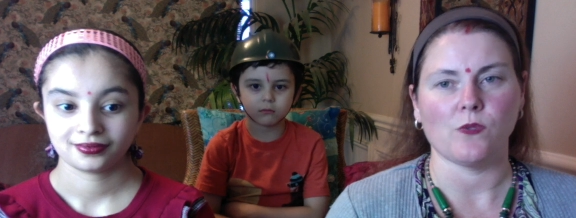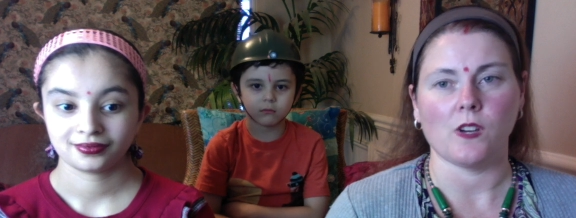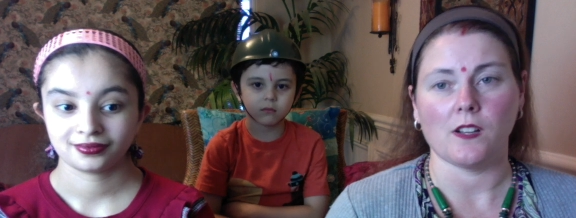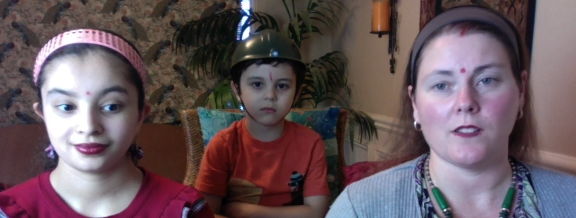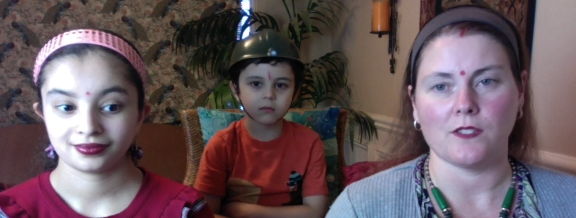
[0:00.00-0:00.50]

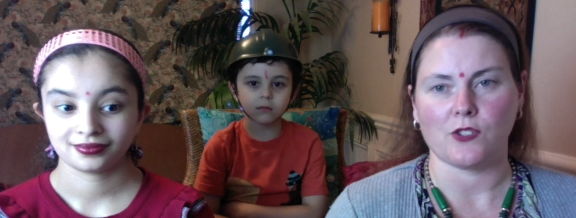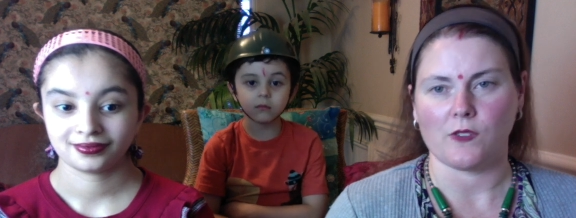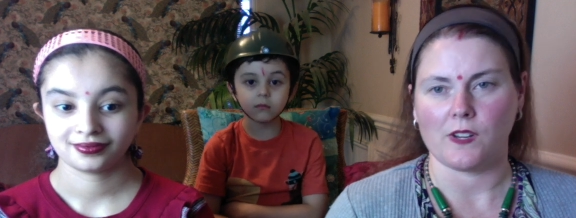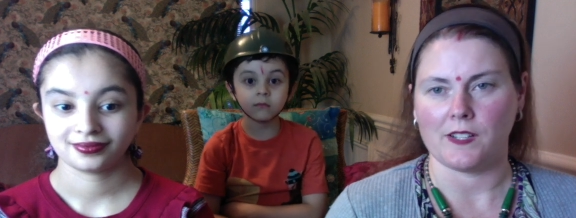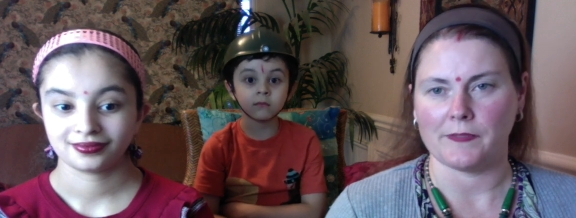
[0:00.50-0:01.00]
Speaker 1: on
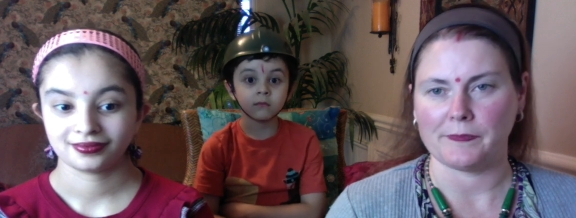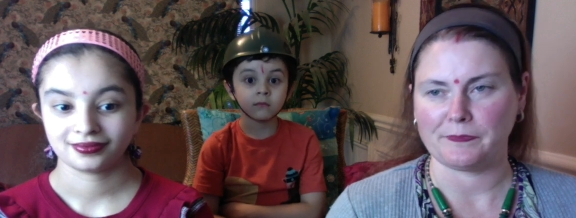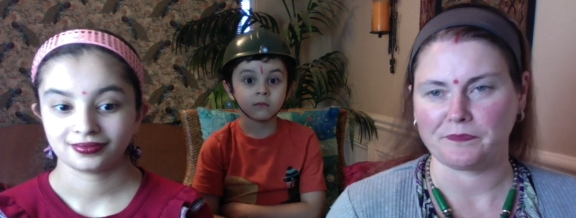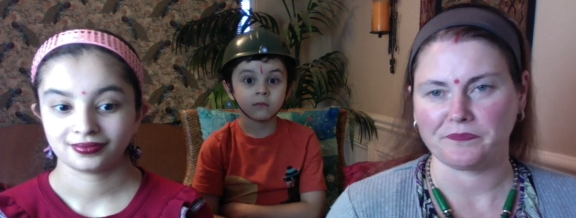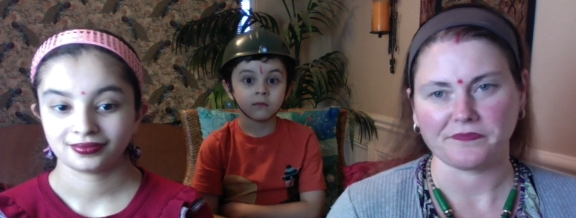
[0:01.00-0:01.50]
screen.
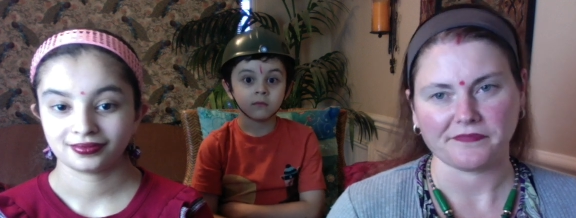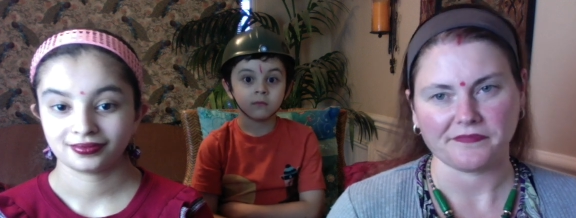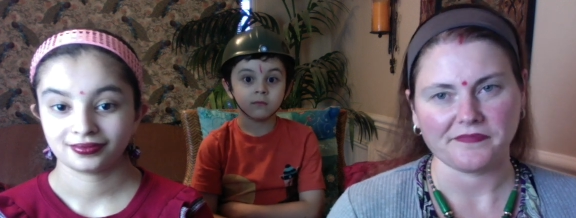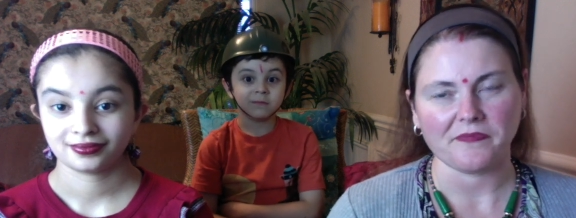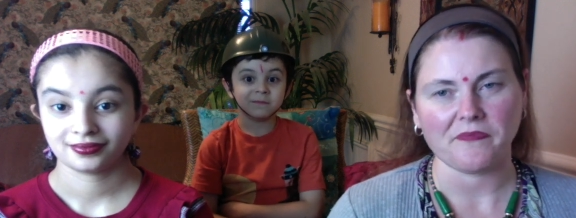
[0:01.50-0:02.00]

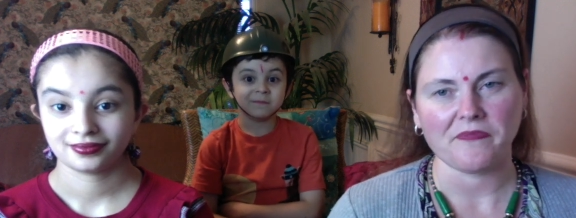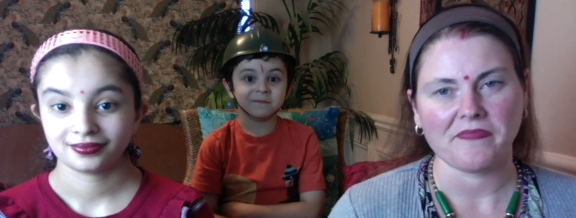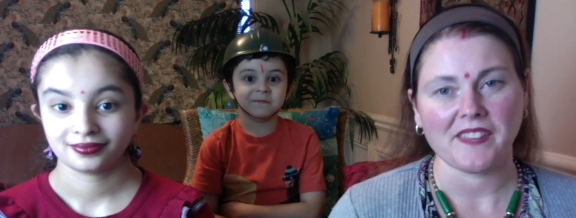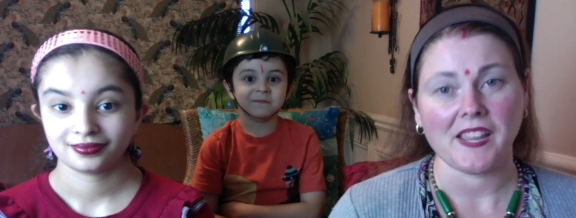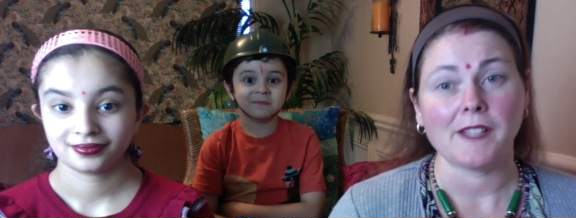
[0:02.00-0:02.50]

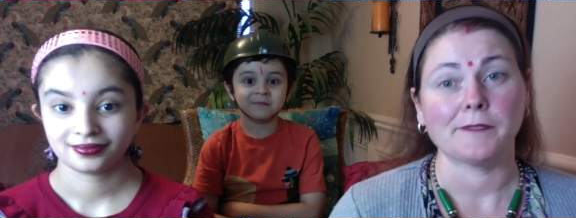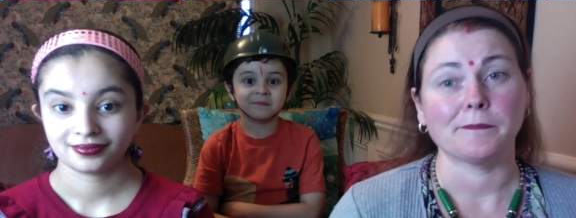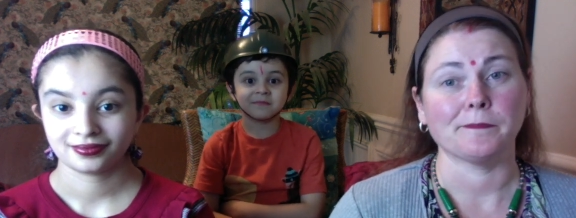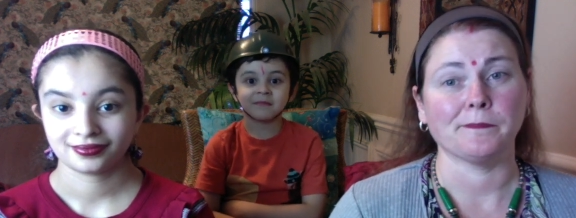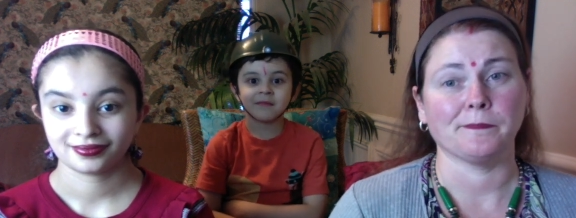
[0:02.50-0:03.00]
Mm.
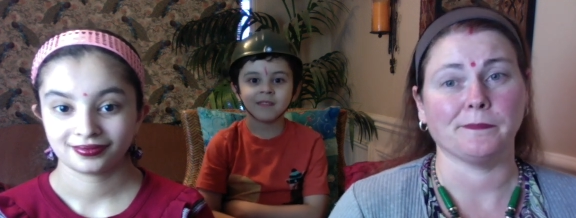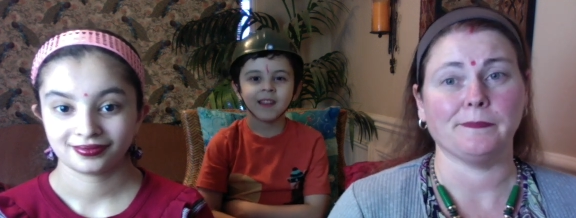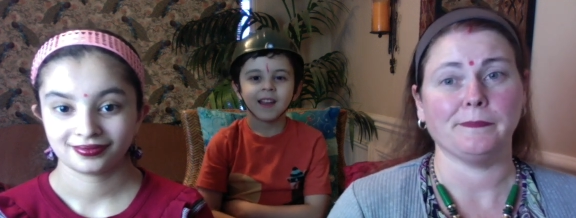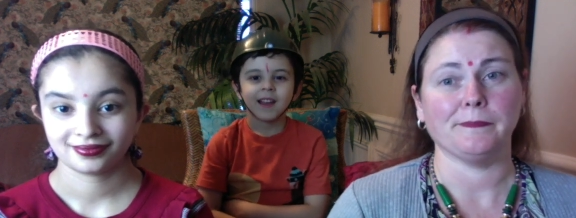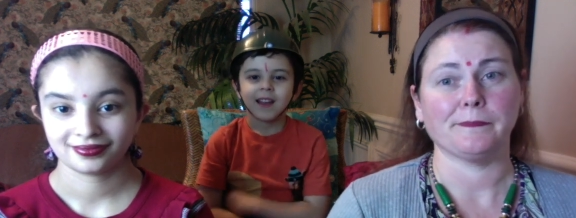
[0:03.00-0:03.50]

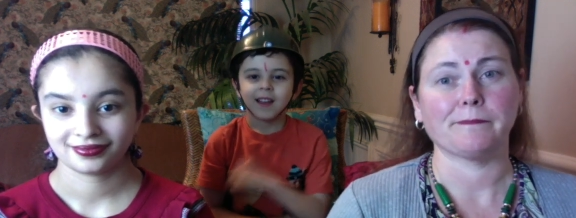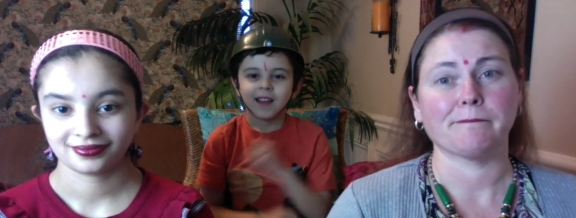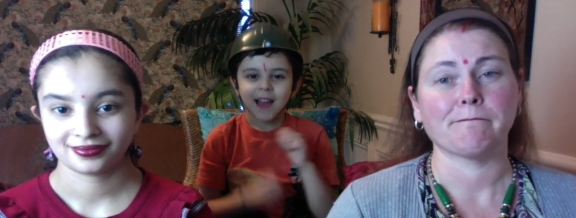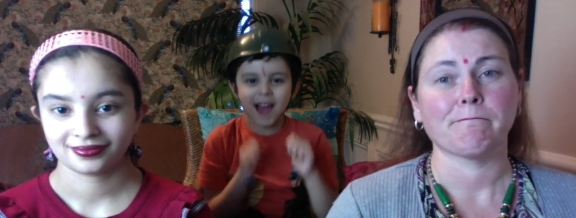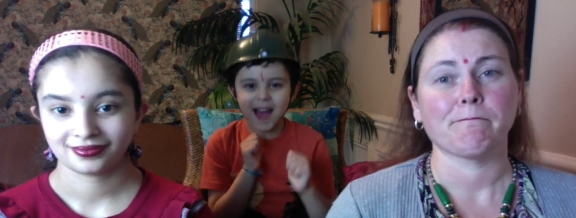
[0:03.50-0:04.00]
Hmm.
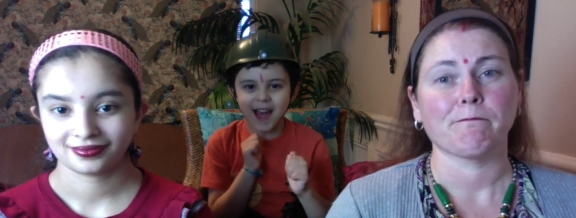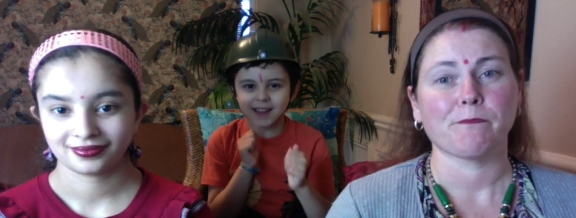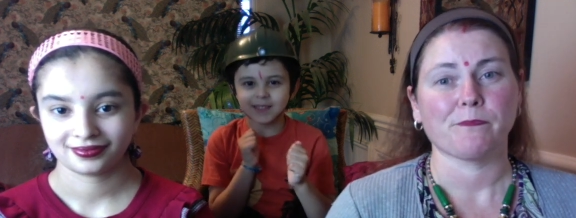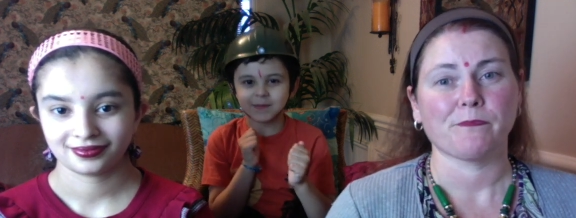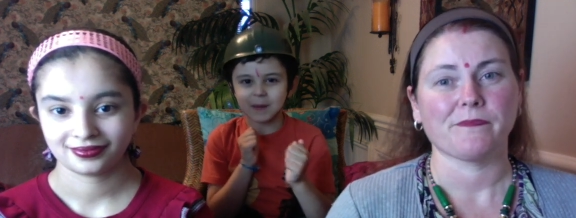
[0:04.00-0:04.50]

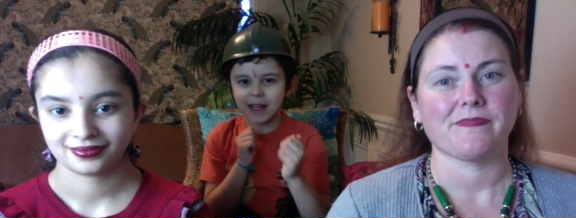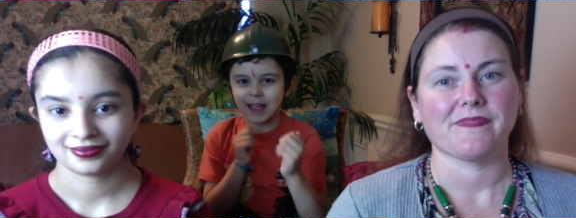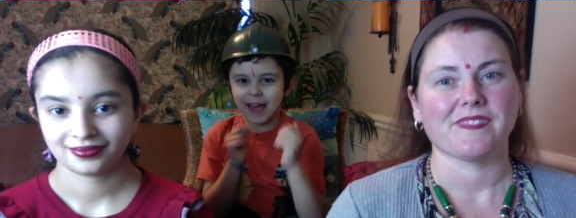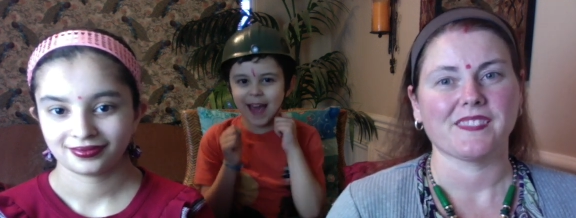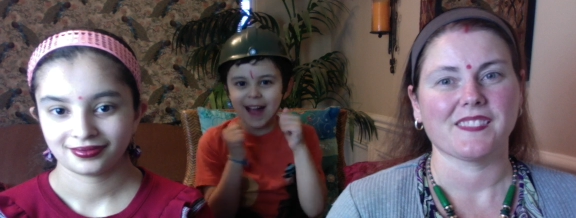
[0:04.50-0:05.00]
Hacked by a
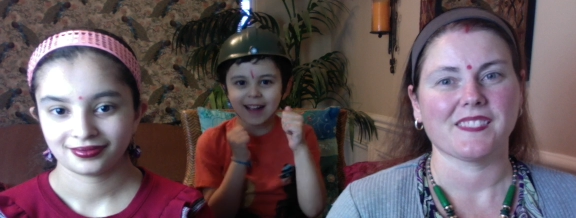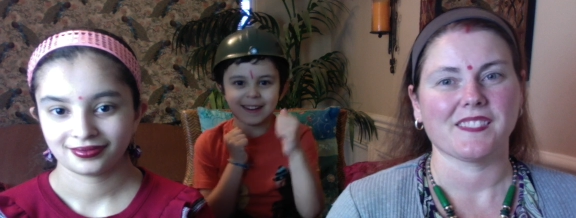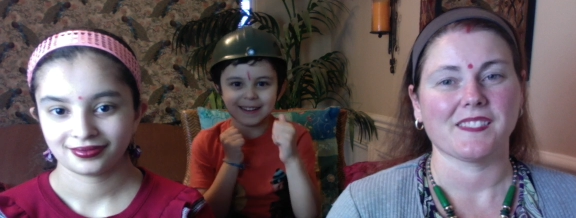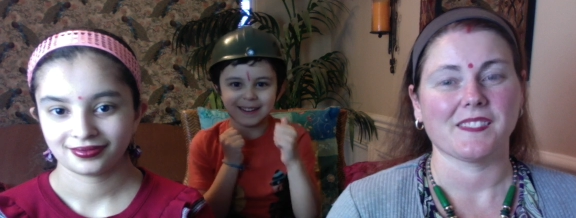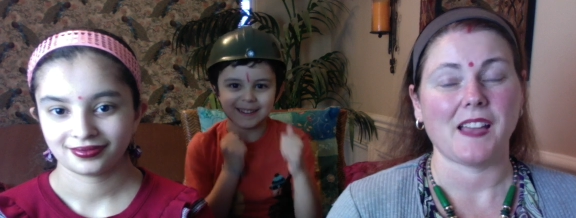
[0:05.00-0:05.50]
hacker.
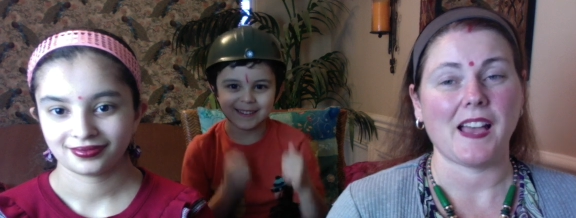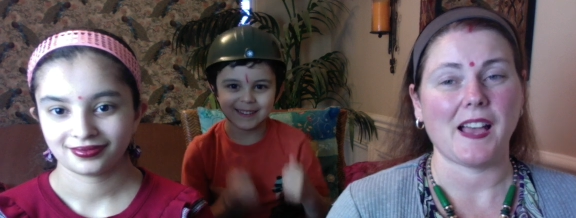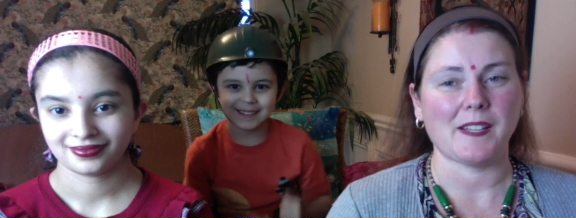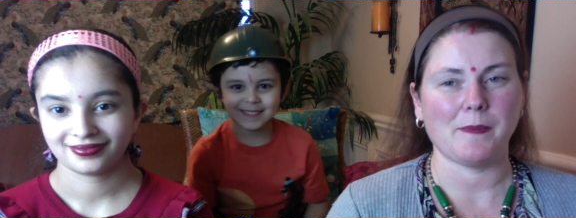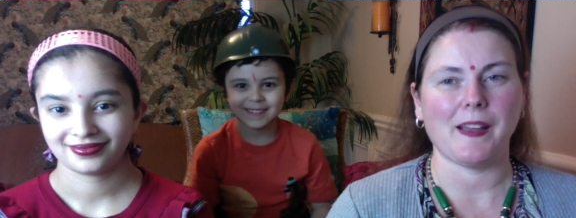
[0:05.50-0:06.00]

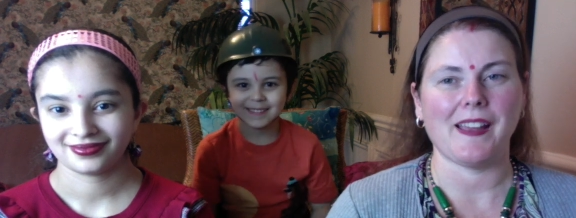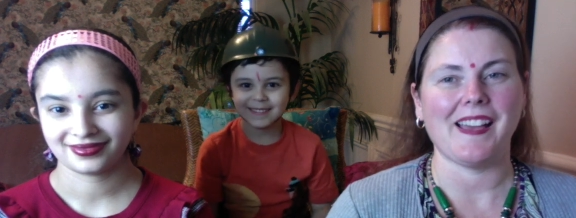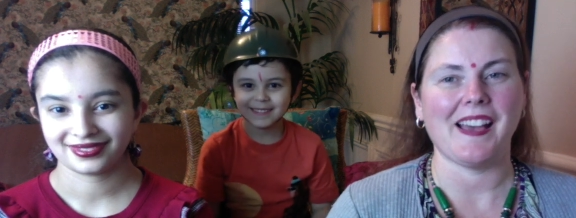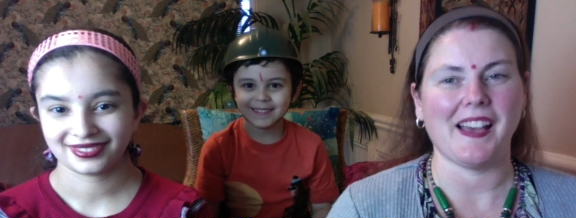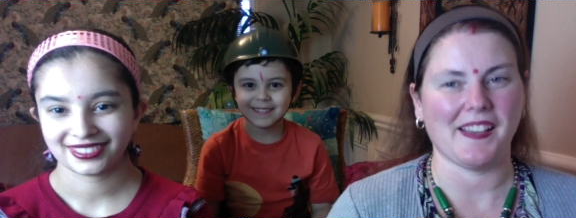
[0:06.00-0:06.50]
Hacked by a
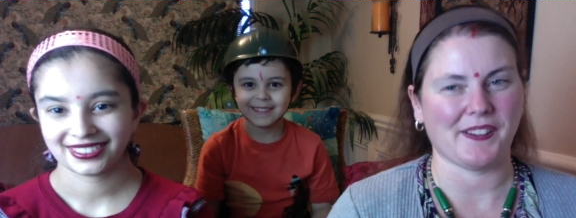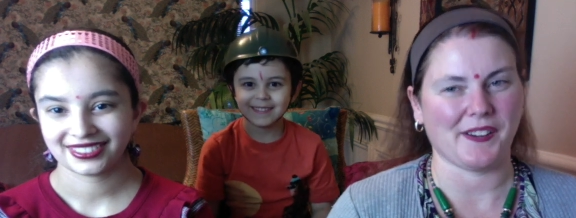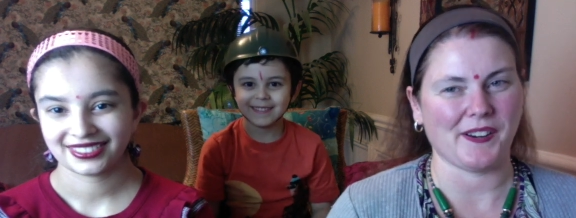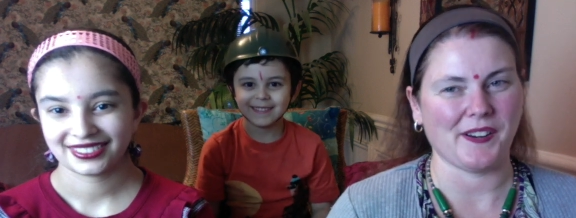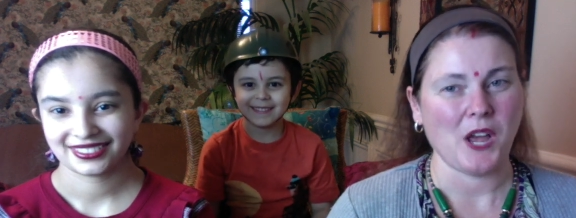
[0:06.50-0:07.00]
hacker.